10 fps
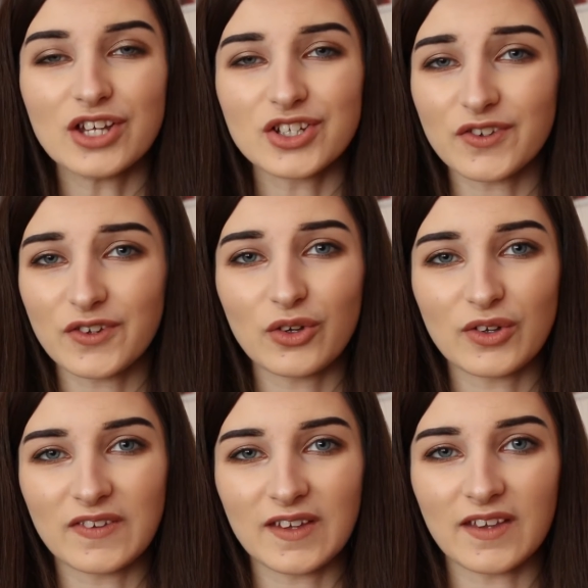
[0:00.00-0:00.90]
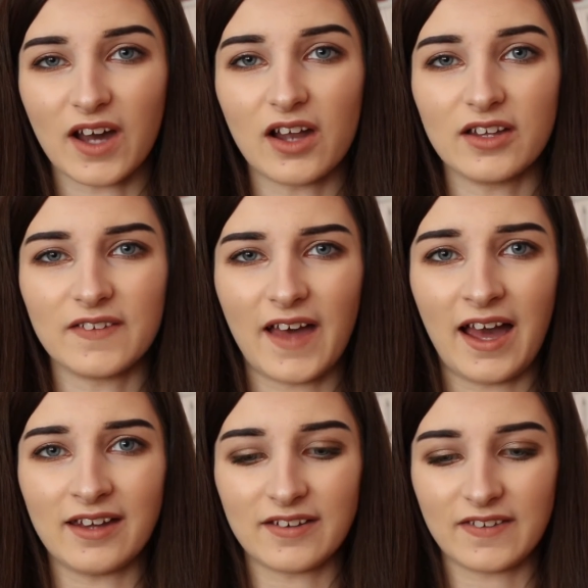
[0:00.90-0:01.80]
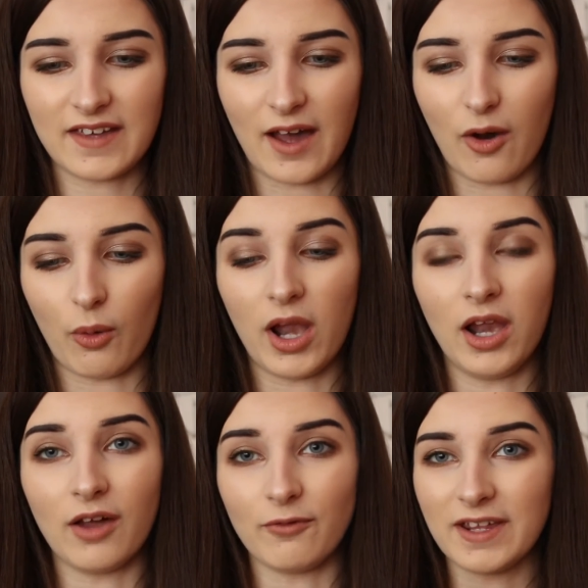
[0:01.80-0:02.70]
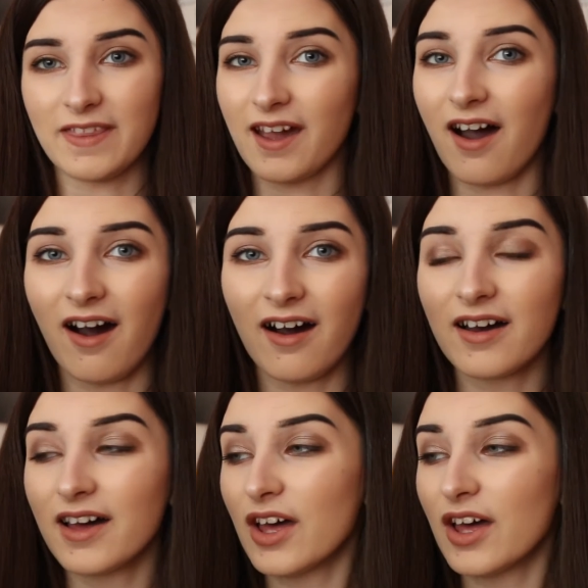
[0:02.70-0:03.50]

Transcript: just so you can see the colours and see how lovely they are.